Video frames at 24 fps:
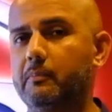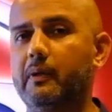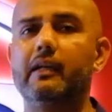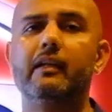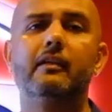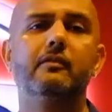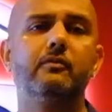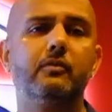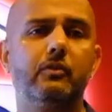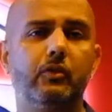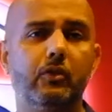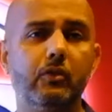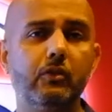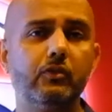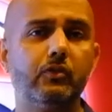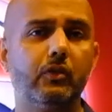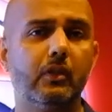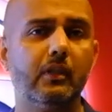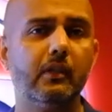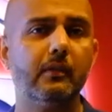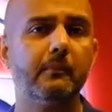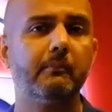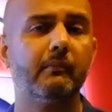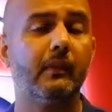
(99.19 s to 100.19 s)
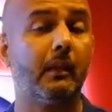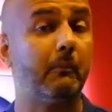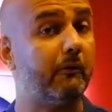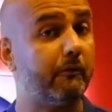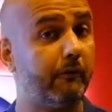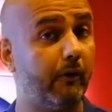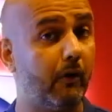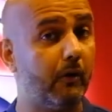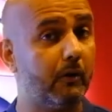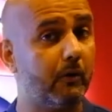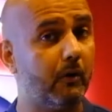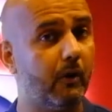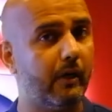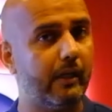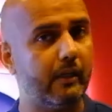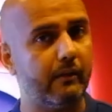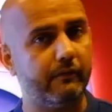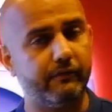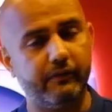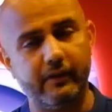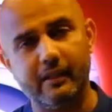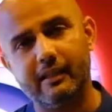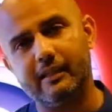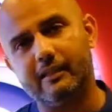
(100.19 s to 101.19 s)
But as usual, before we go any
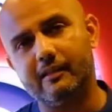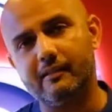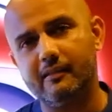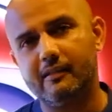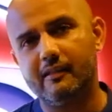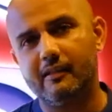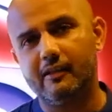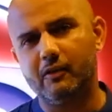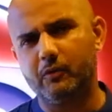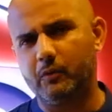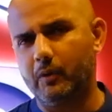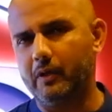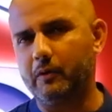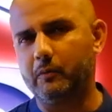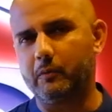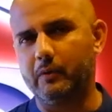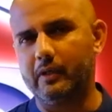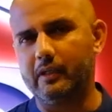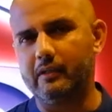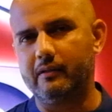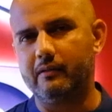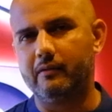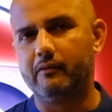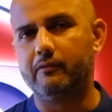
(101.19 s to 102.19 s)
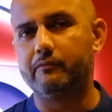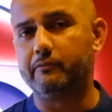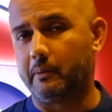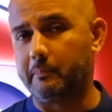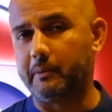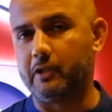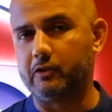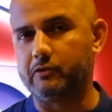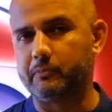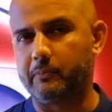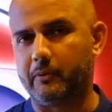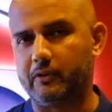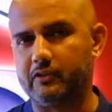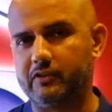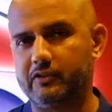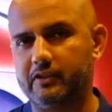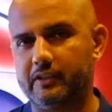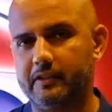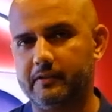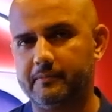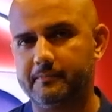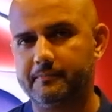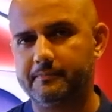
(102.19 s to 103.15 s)
further, quick word from our sponsor.